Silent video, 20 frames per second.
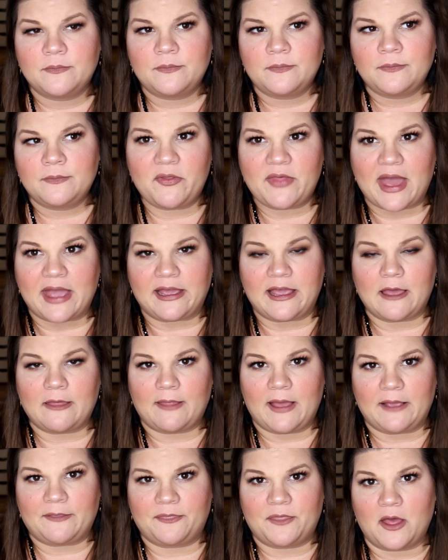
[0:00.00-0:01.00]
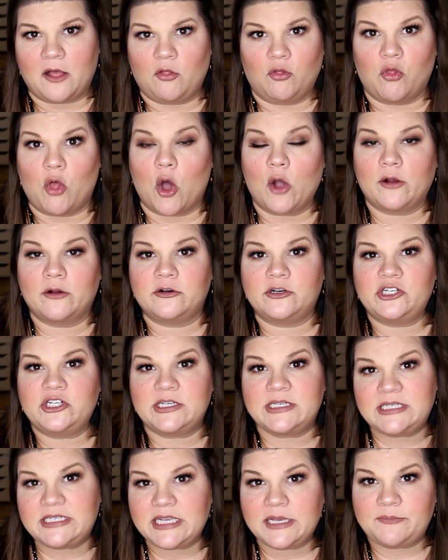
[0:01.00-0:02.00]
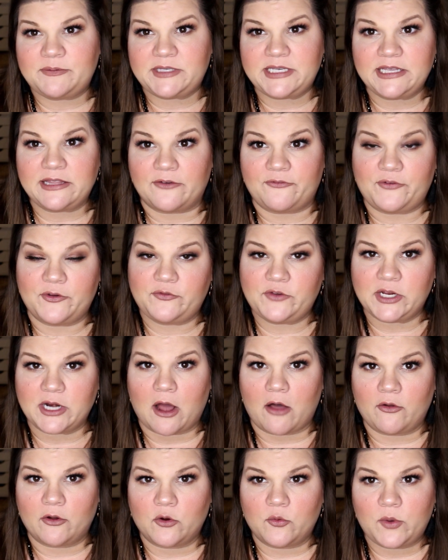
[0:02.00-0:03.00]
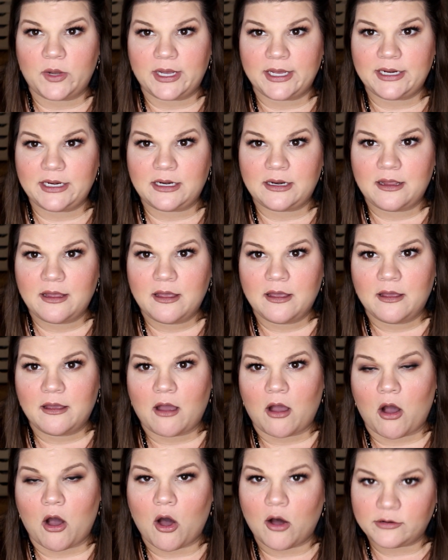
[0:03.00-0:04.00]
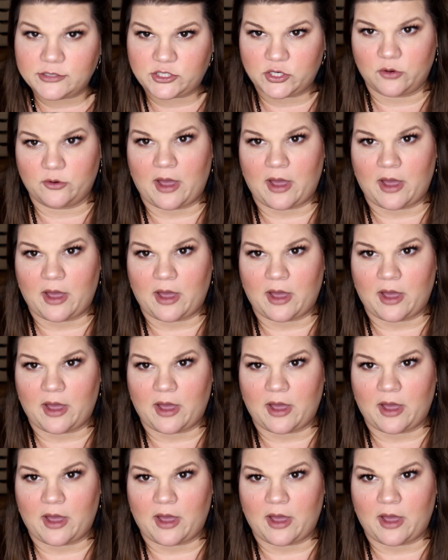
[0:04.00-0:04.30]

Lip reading: people that get like the largest IPSY, the $50 one, also